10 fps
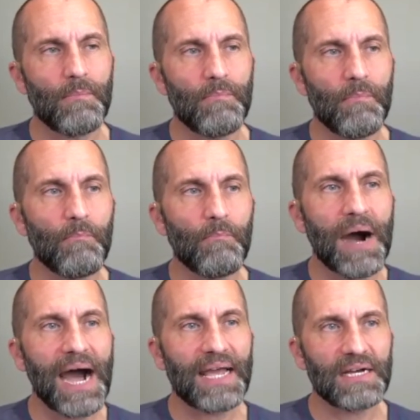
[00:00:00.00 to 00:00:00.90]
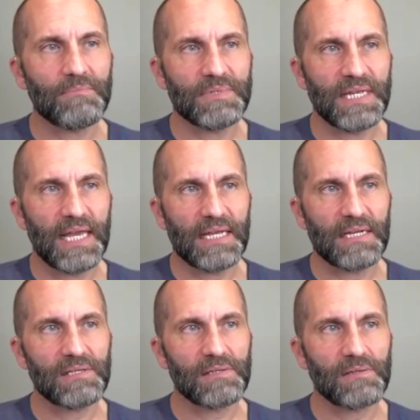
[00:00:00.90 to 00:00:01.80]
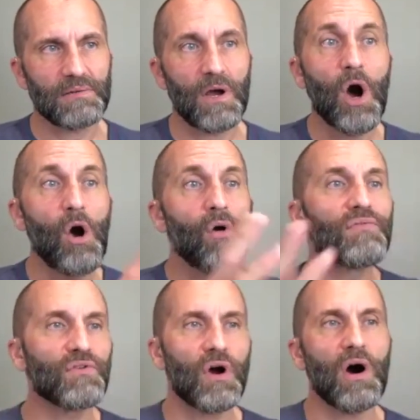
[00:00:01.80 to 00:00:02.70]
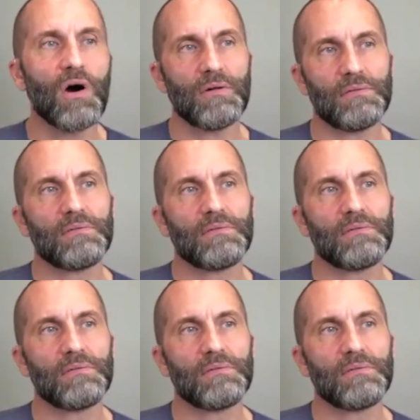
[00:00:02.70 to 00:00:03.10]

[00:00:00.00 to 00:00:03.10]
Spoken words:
my update overall